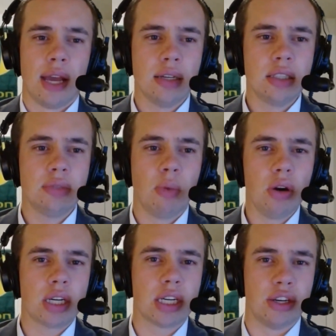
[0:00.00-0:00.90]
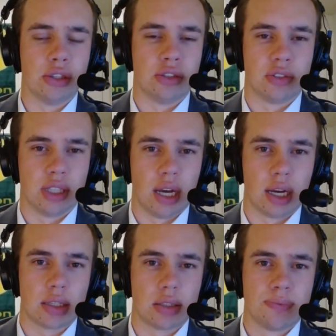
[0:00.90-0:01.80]
Here's more good news for the
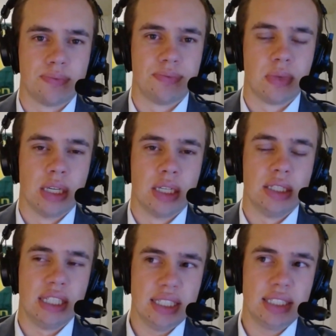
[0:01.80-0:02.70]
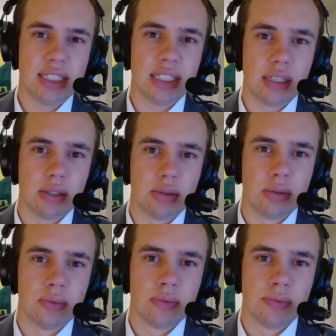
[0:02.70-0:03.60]
Ducks.
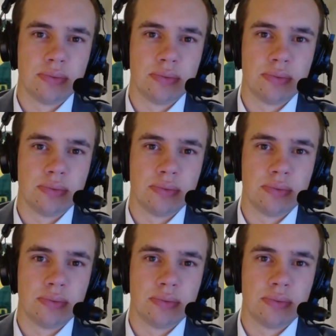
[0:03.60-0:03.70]
TCU